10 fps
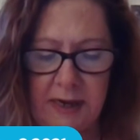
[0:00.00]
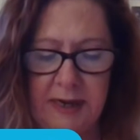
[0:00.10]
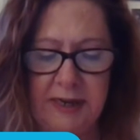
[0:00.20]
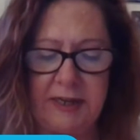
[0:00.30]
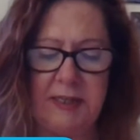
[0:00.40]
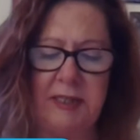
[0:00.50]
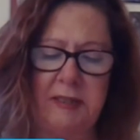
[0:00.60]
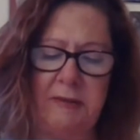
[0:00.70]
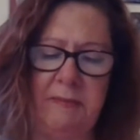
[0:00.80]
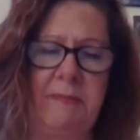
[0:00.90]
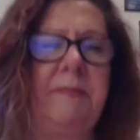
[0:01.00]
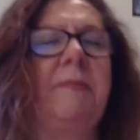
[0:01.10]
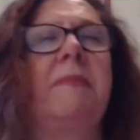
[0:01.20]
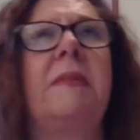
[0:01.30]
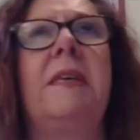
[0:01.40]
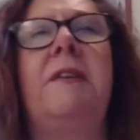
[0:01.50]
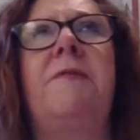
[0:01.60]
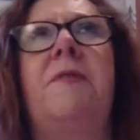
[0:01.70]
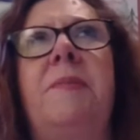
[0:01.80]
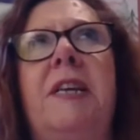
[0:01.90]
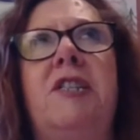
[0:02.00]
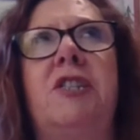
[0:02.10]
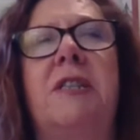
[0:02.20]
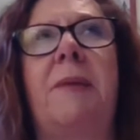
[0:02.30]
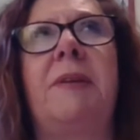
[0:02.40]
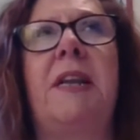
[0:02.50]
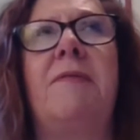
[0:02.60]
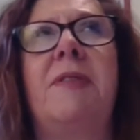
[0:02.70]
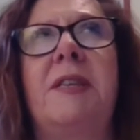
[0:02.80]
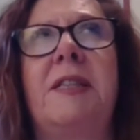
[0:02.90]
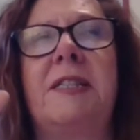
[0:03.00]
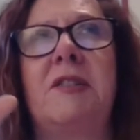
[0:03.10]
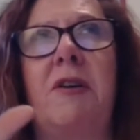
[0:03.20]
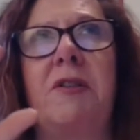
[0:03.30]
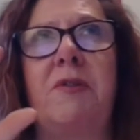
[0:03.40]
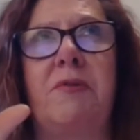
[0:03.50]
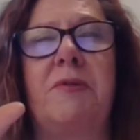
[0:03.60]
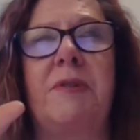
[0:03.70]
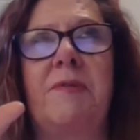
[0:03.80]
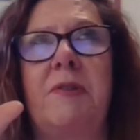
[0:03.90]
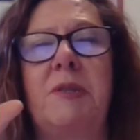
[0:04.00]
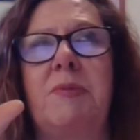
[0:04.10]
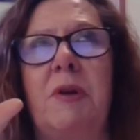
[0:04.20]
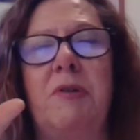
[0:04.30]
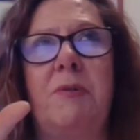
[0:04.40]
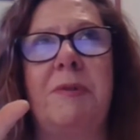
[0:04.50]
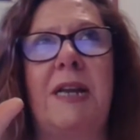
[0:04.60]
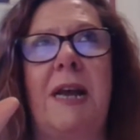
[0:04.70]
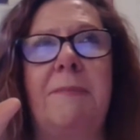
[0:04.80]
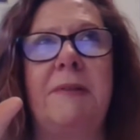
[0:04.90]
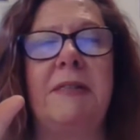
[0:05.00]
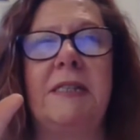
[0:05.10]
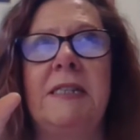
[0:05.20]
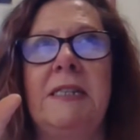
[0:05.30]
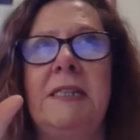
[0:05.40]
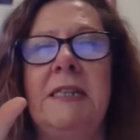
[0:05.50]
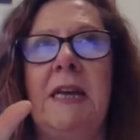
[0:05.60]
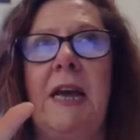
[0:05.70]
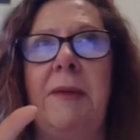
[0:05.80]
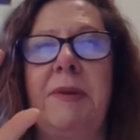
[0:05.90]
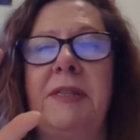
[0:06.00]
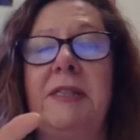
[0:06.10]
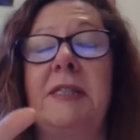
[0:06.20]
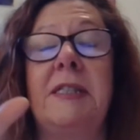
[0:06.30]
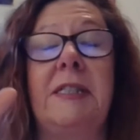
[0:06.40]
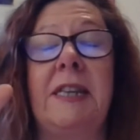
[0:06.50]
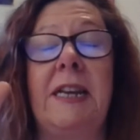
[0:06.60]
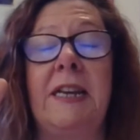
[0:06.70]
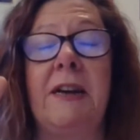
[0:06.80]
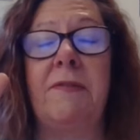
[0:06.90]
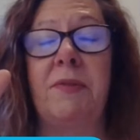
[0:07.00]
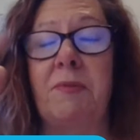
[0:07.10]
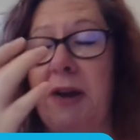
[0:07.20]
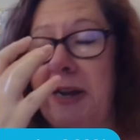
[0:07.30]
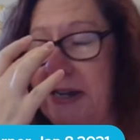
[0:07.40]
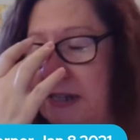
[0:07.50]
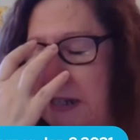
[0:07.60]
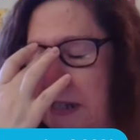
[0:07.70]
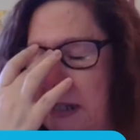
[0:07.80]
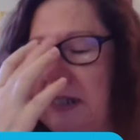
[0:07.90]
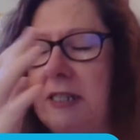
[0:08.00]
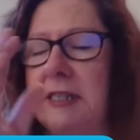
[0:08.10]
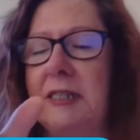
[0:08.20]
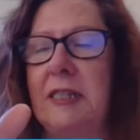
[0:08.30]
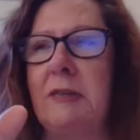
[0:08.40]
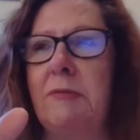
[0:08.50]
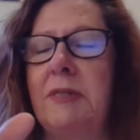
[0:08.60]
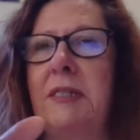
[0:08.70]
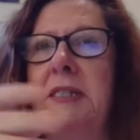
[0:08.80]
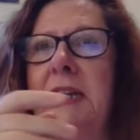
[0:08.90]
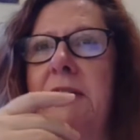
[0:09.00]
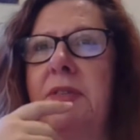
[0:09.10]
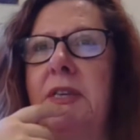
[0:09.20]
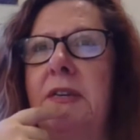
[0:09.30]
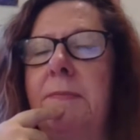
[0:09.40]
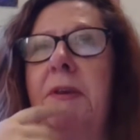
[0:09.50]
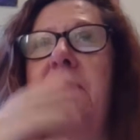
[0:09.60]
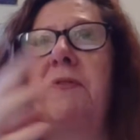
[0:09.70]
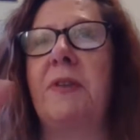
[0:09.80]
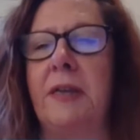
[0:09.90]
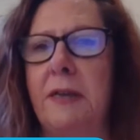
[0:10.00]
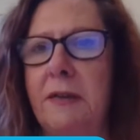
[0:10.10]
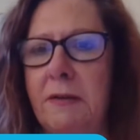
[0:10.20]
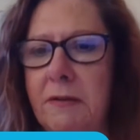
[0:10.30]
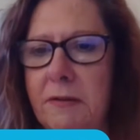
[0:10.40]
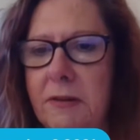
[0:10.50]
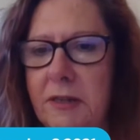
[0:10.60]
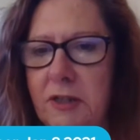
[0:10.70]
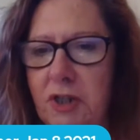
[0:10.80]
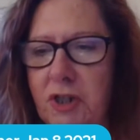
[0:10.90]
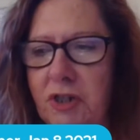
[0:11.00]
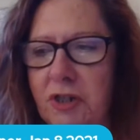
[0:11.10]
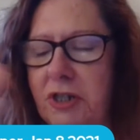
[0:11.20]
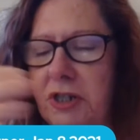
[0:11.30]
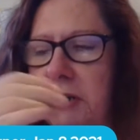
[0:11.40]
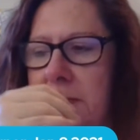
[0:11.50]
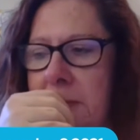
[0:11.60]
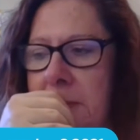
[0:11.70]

is information. I mean, everything that's gone through, and of course we all know what happened. I mean, the day of the riot in DC was the day of the Epiphany in the church,